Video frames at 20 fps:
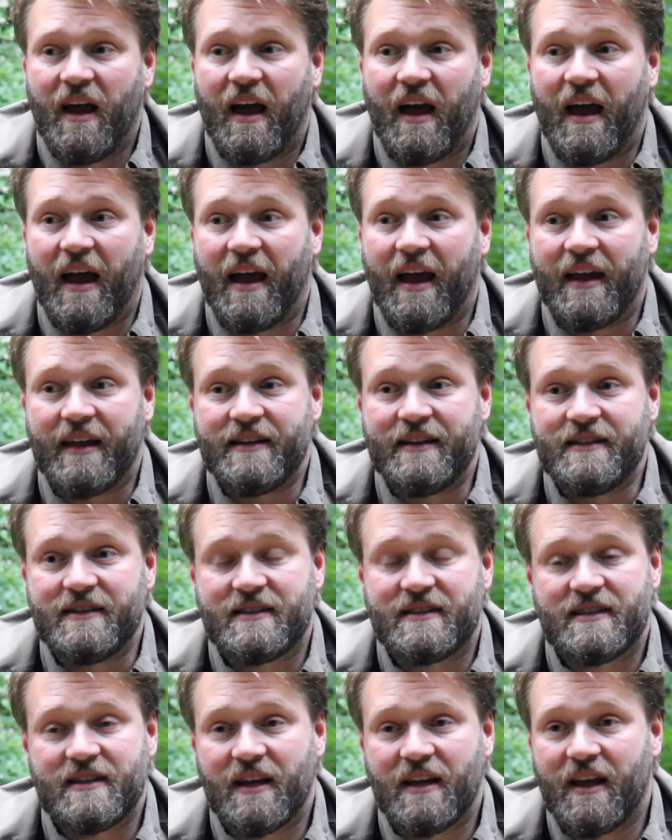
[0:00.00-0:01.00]

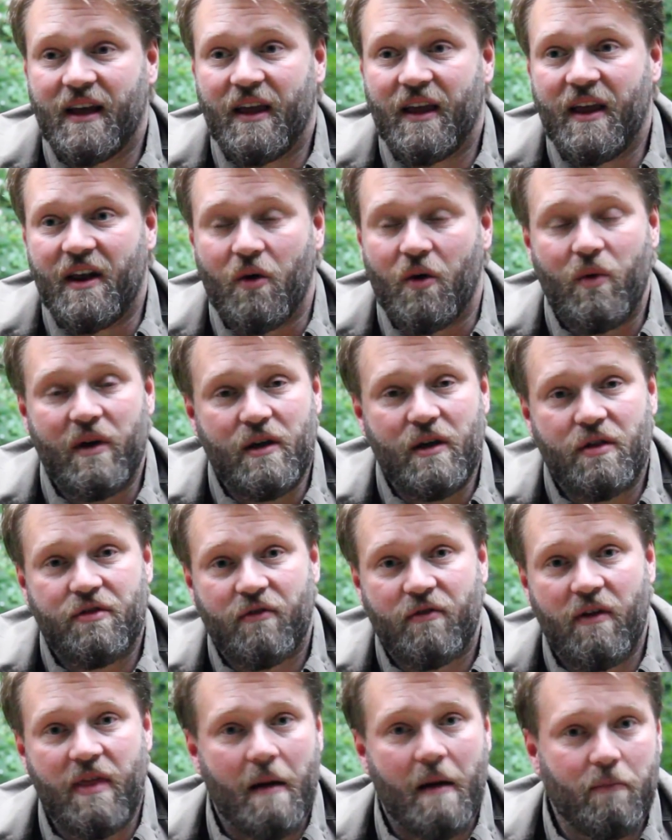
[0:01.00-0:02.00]
And you know, when you
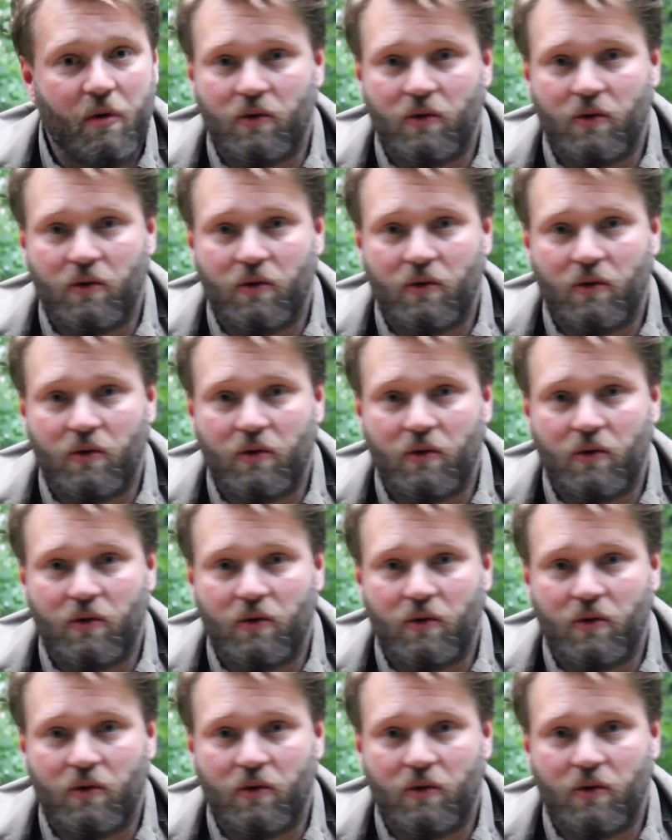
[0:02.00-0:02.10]
throw that